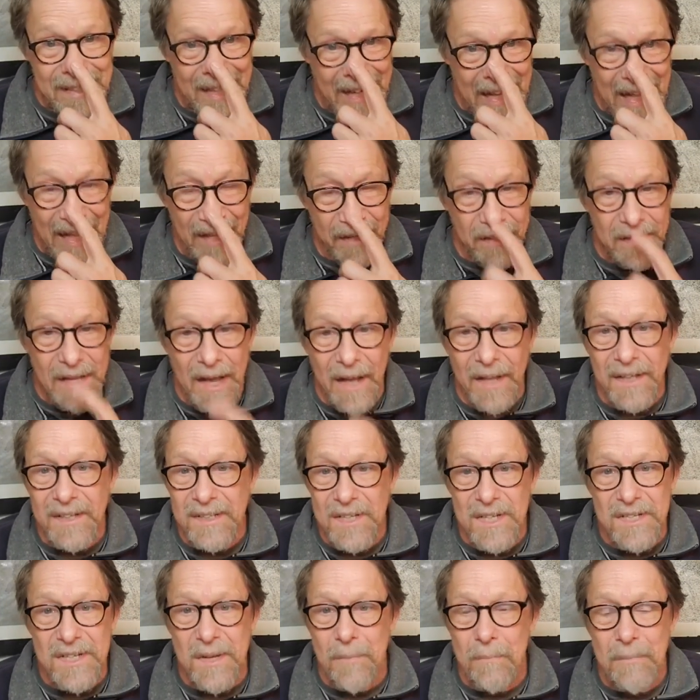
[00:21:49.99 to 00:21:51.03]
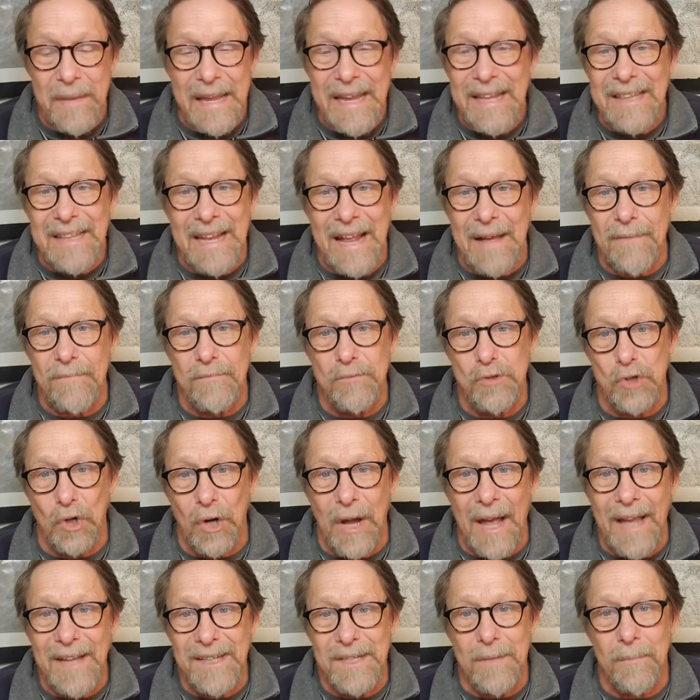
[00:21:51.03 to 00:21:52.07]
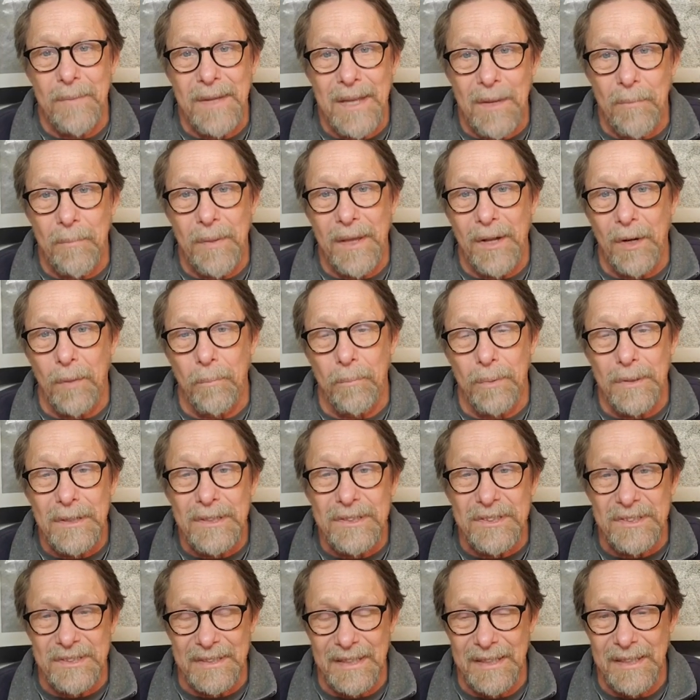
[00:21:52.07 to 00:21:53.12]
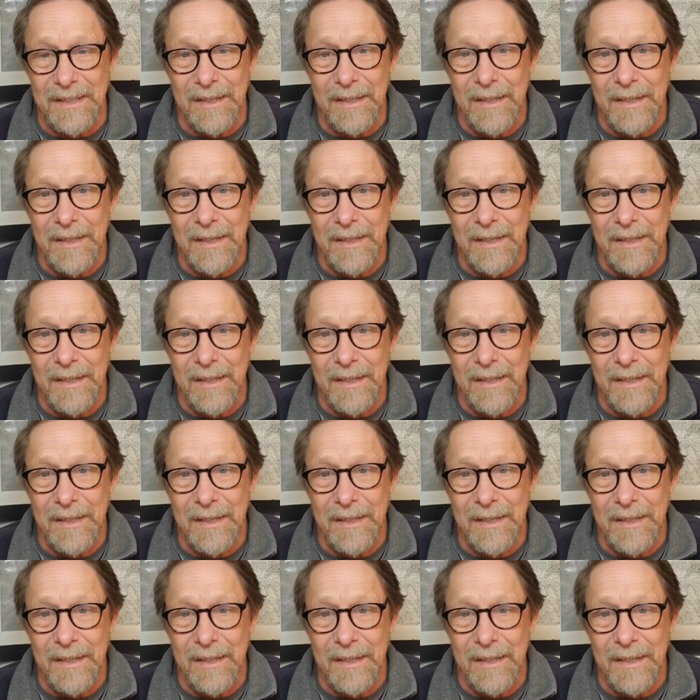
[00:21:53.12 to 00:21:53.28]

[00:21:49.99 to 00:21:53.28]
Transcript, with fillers: that I not doesn't mean that I'm trying to be a better person.